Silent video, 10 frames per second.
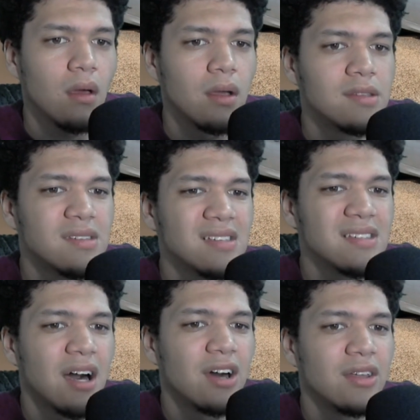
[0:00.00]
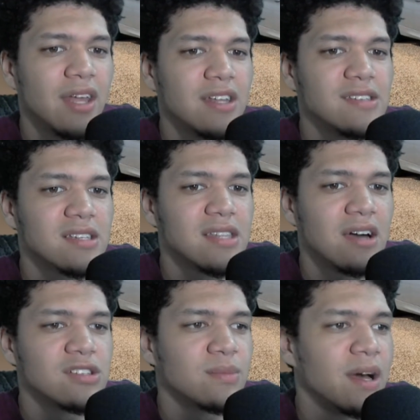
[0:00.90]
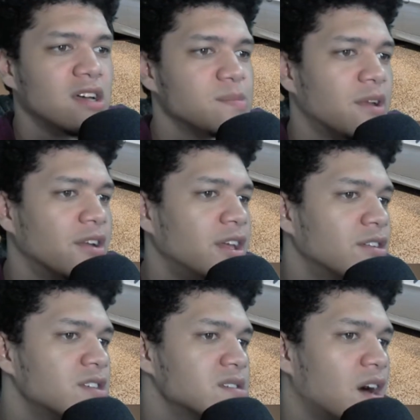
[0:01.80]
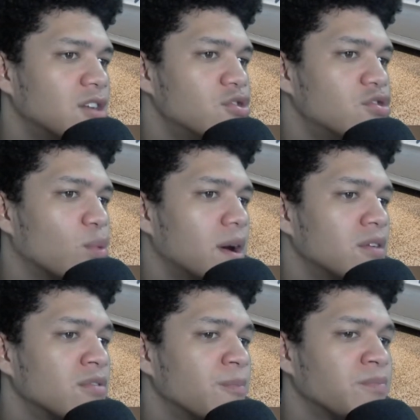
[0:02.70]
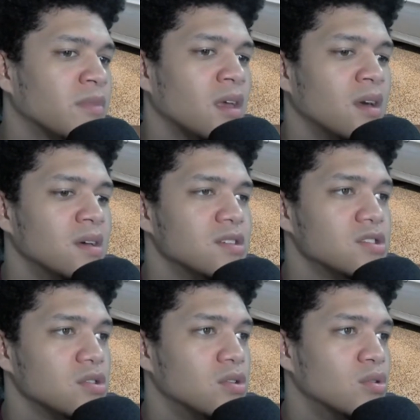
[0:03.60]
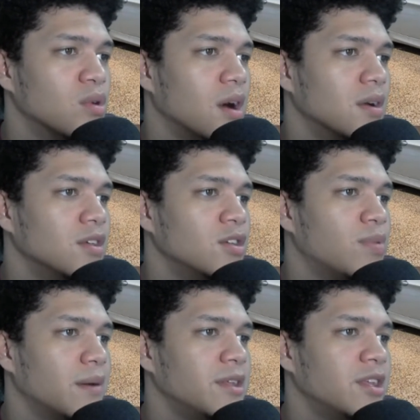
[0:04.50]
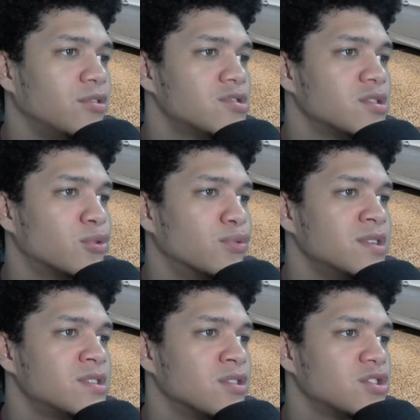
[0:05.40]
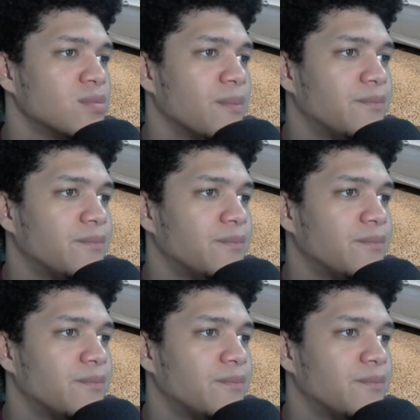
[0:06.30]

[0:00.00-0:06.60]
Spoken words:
It says 96,000 miles, but on here it says 112. So you probably need to do some more research,